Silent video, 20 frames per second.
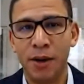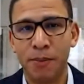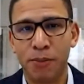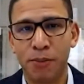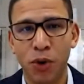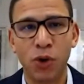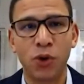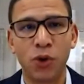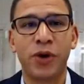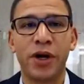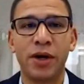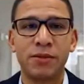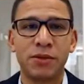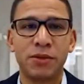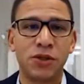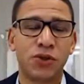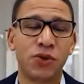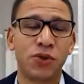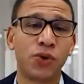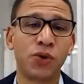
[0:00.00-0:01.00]
programs
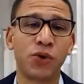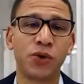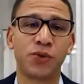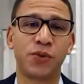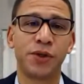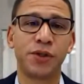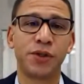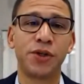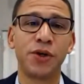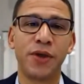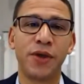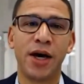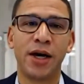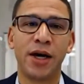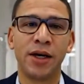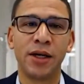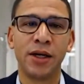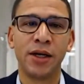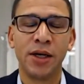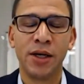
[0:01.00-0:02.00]
and tools will do that.